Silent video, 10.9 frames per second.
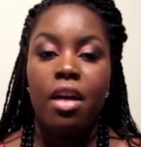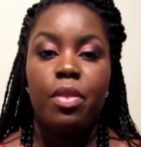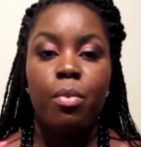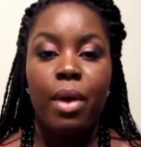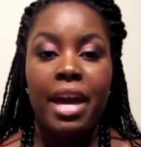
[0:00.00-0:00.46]

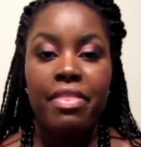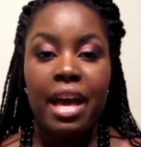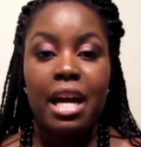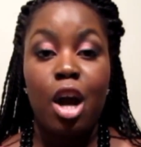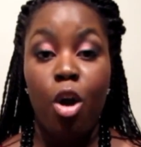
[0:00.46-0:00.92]
the way
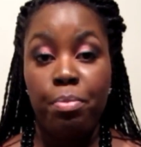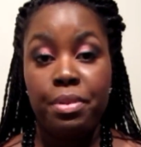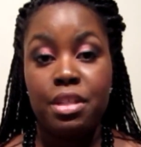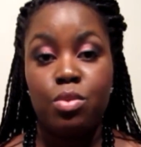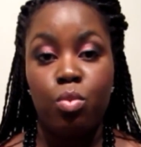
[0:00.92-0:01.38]
that
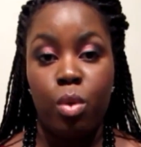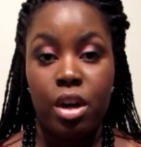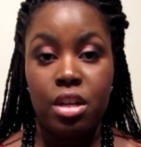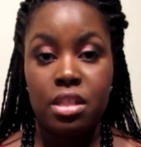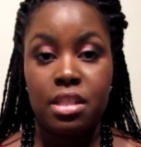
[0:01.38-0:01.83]
Copious
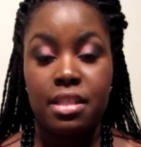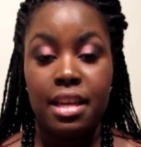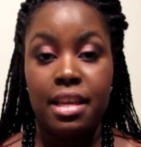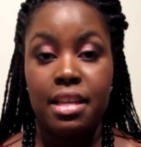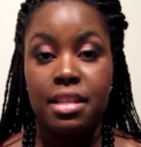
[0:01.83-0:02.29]
works
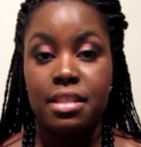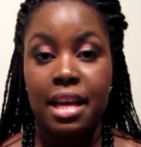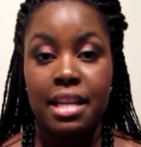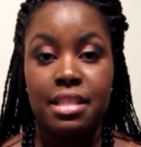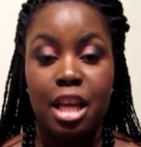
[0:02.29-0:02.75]
is,
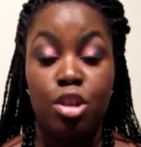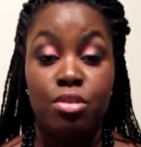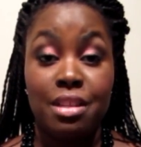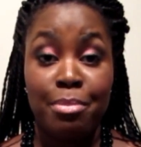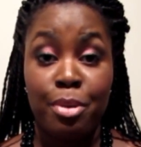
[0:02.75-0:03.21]
like I said, you
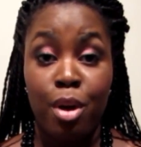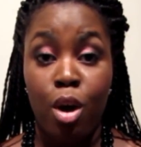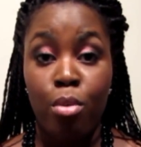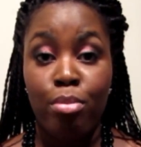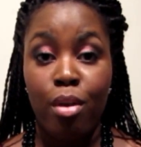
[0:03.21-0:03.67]
set up your
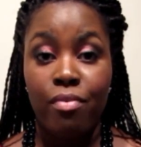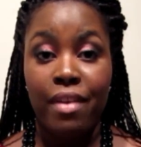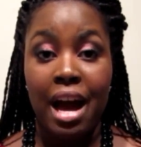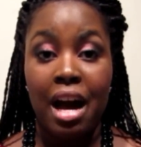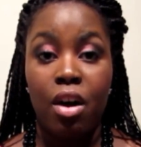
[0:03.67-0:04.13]
own
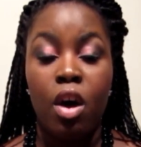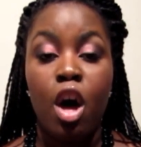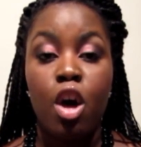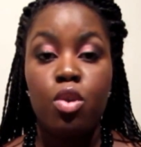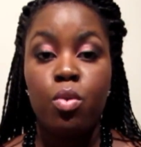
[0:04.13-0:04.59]
profile,
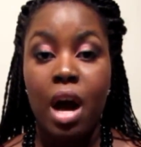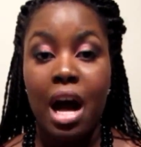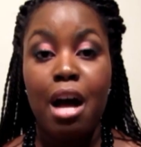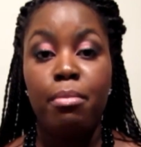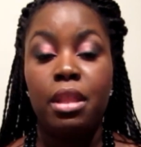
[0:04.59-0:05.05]
you
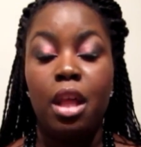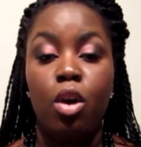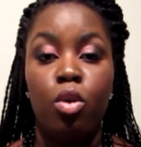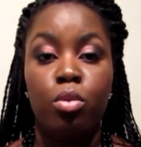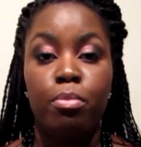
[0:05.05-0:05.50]

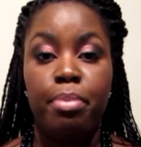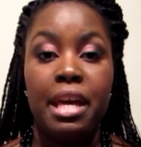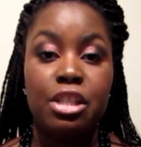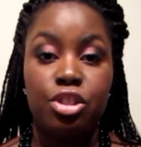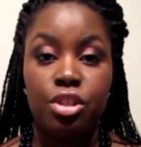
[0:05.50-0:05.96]
upload
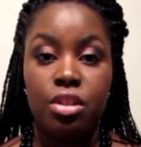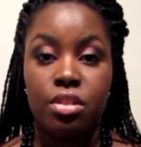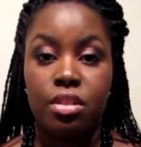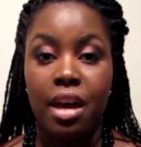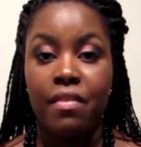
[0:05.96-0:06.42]

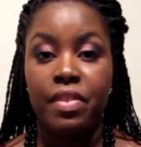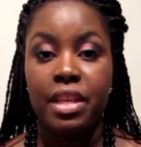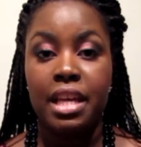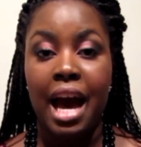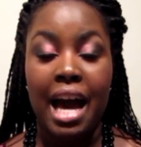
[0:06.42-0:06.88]
pictures of
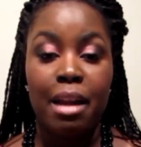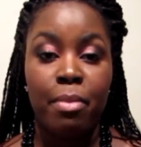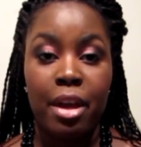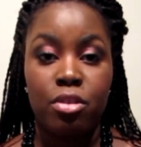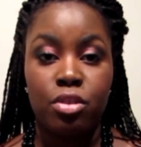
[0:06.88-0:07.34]
the
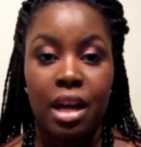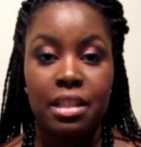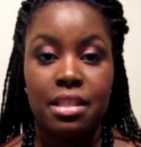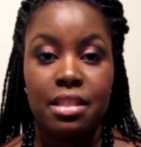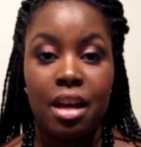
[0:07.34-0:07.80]
item that you're
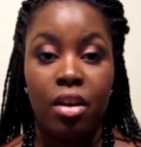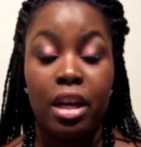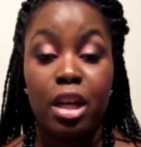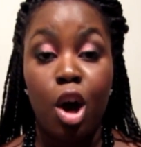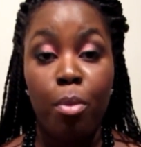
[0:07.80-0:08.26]
trying to sell.
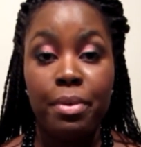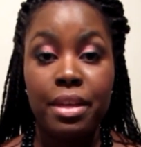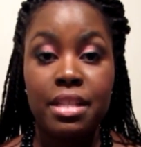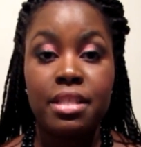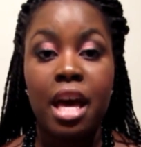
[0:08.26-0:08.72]
And
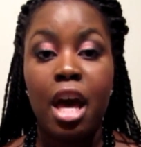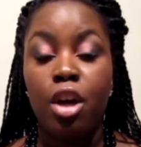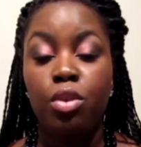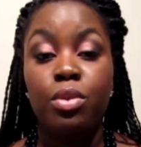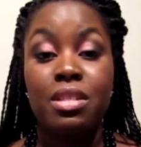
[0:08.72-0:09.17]
Copious,
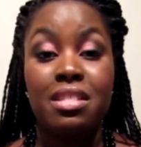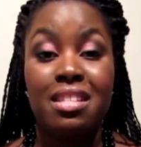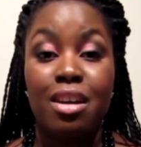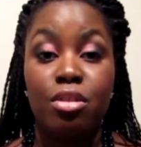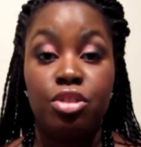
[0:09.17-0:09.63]
you can
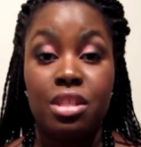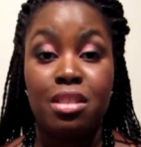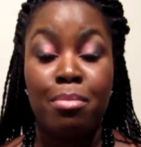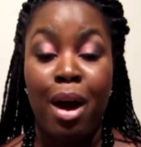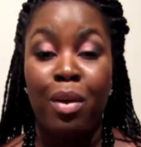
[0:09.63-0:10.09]
sell
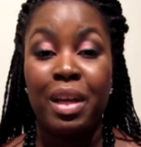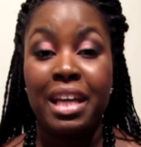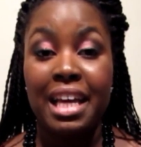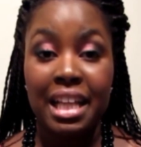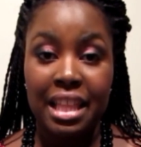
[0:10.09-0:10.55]
just about
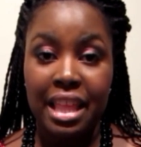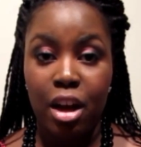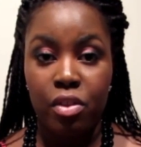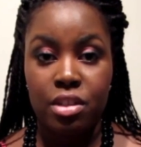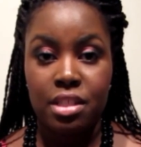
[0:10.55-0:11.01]

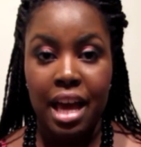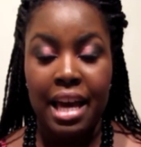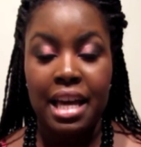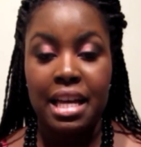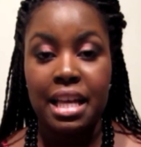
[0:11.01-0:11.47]
anything on their
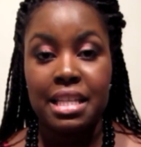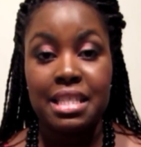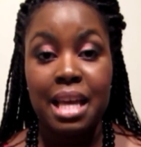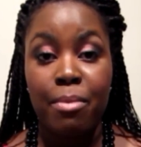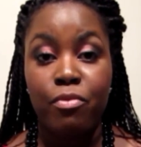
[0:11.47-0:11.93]
site
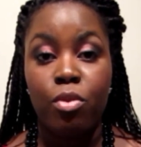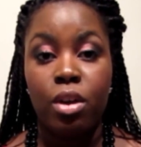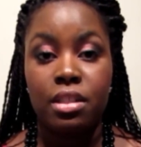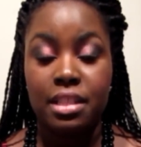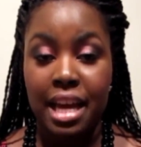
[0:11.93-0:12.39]
except
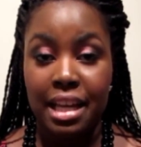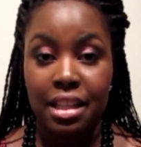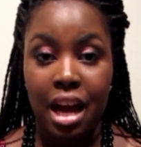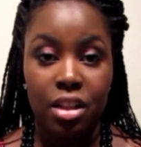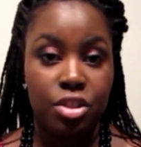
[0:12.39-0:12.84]
for
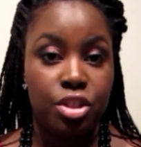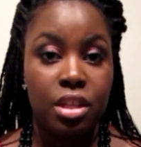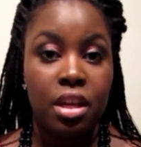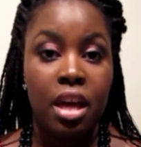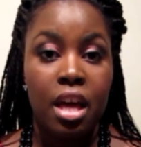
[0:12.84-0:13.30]

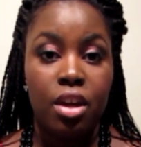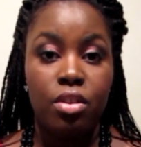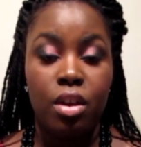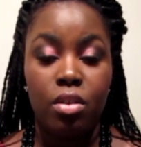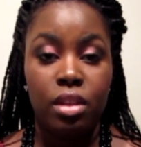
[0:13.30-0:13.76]
technology,
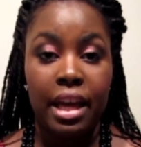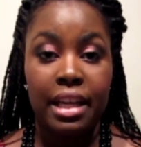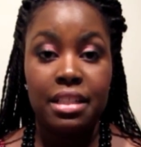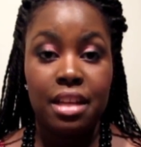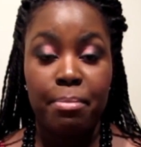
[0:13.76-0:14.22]

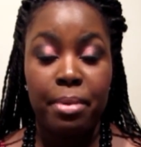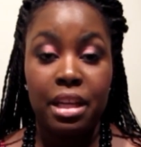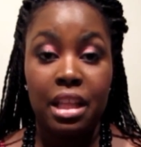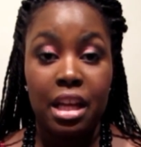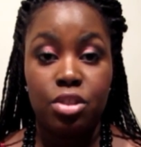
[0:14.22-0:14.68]
like any type of
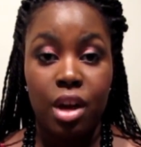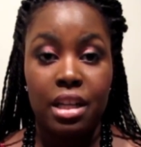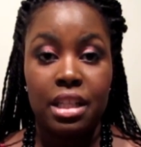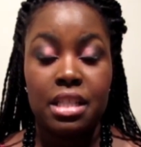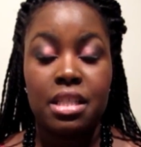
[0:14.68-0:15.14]

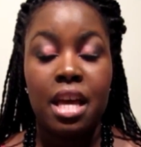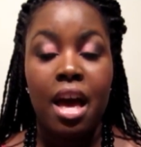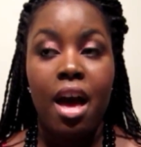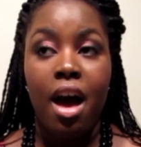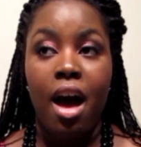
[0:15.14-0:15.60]
electronics.
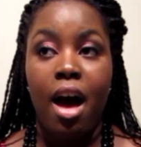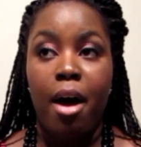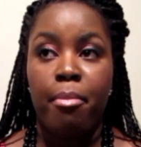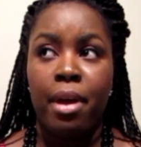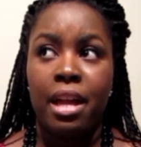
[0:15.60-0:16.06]

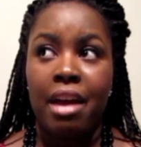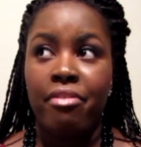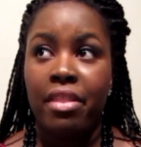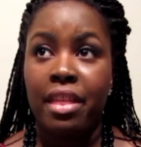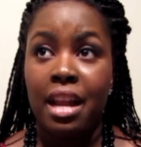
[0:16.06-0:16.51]
And I
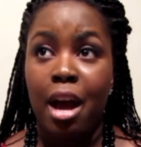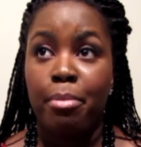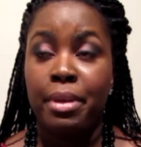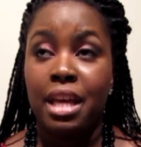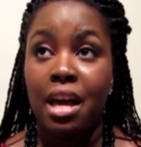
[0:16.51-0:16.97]
found that
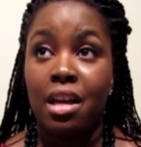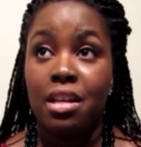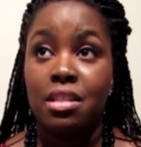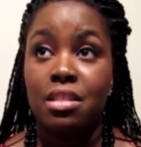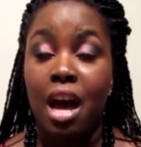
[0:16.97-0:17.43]
out
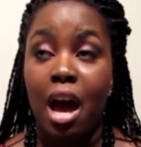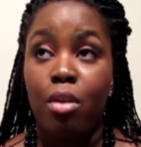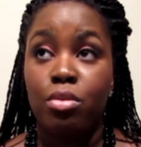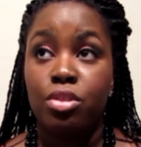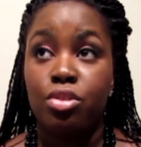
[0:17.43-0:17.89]
because
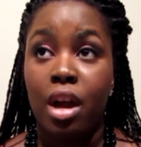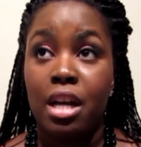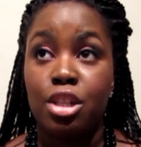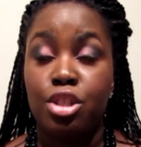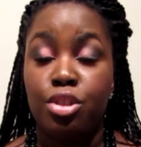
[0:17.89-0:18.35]
I was
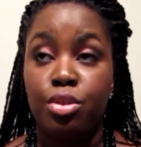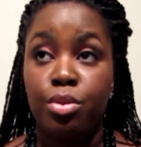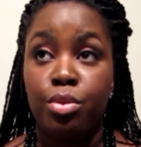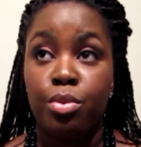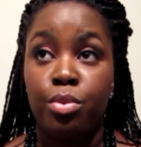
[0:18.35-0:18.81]
trying
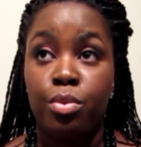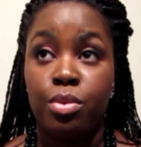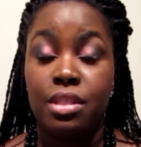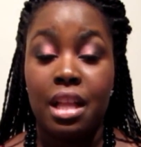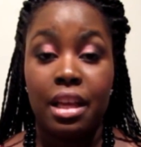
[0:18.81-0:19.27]
to
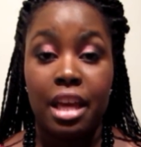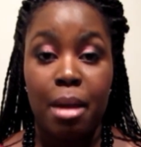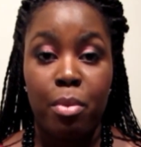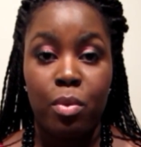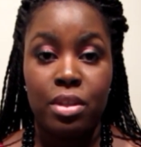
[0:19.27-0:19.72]
sell a
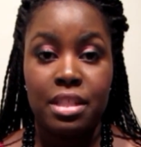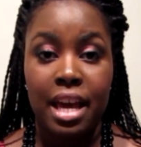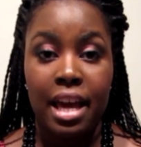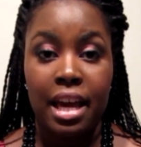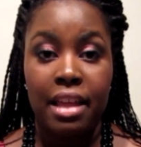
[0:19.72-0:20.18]
camera one
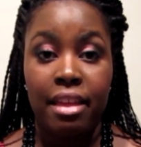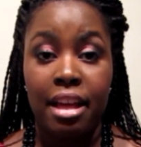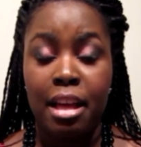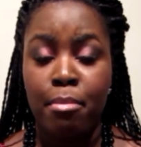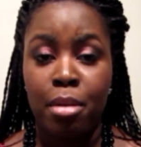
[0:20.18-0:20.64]
day and
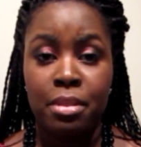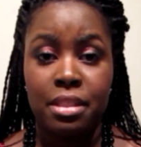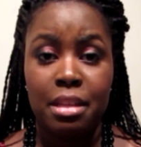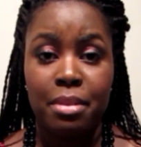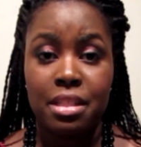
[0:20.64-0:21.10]
they emailed me
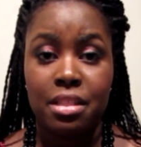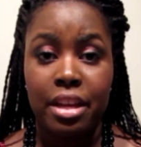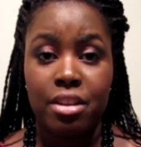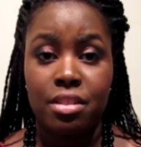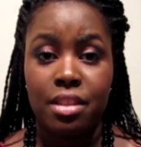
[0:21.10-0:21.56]
10 minutes
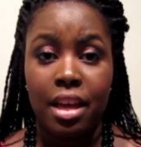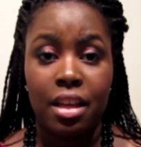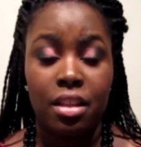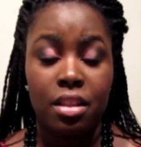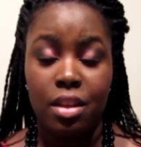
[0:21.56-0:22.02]
later
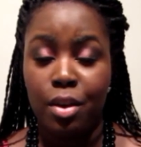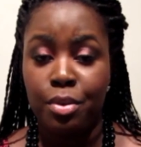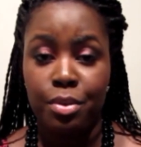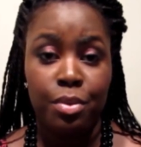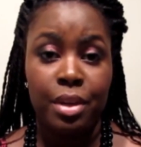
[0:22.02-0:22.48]
saying,
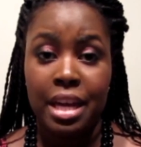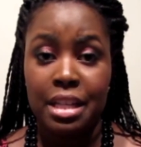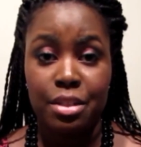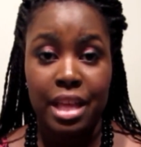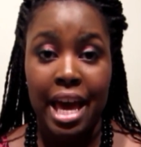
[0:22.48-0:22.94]
no, you
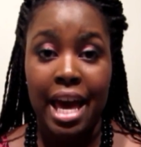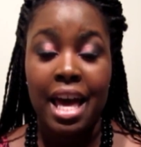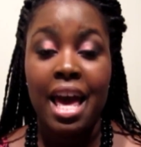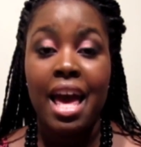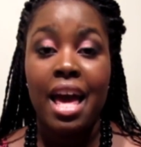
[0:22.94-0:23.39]
can't do
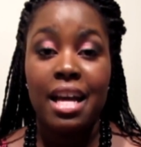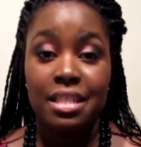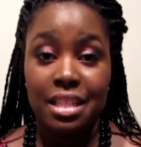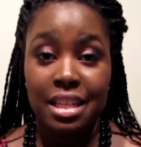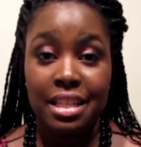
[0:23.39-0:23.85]
that,
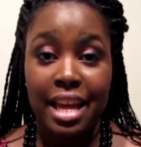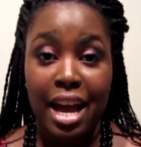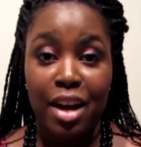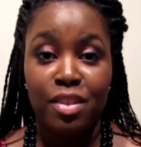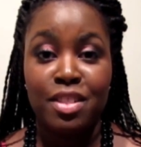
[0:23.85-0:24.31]
and took it
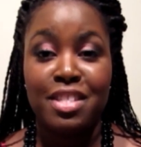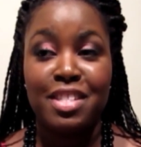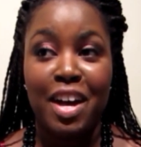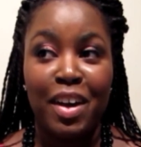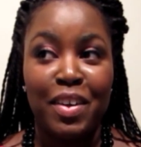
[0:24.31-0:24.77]
down.
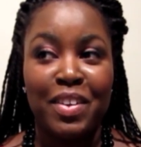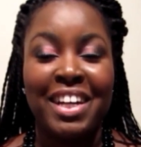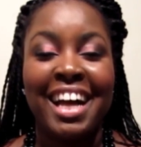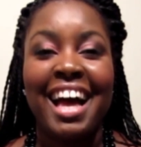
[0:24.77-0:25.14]
So